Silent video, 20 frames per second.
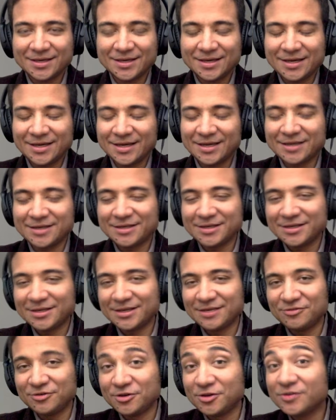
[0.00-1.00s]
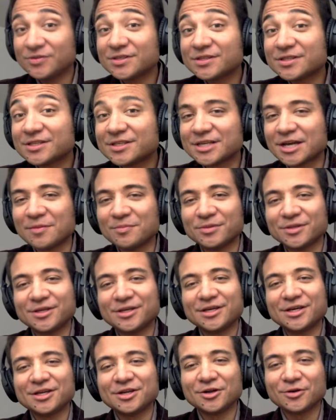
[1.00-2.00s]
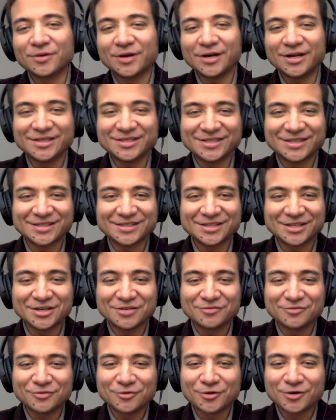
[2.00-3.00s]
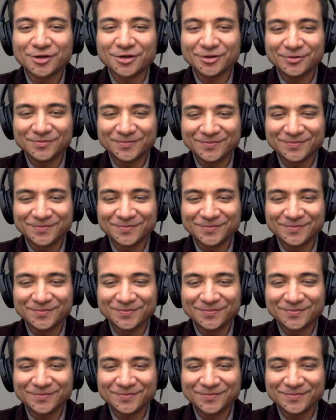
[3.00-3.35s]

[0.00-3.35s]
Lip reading: And if you're using the template, it already sets it up for you.